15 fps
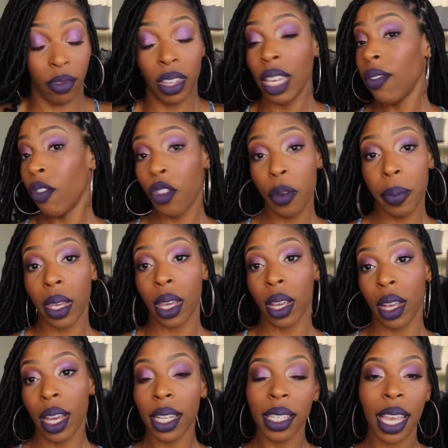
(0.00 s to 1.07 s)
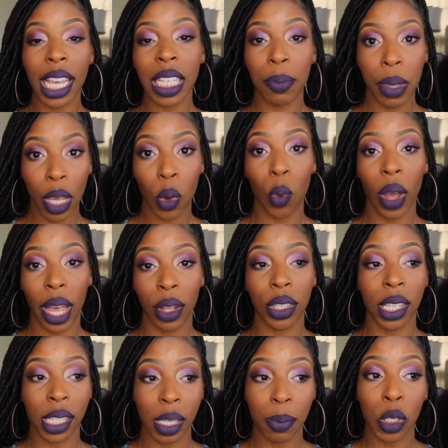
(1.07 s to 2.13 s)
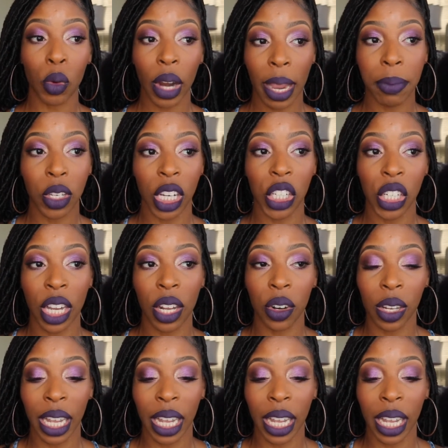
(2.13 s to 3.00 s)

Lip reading: even for me, it takes me a while to subscribe to a channel.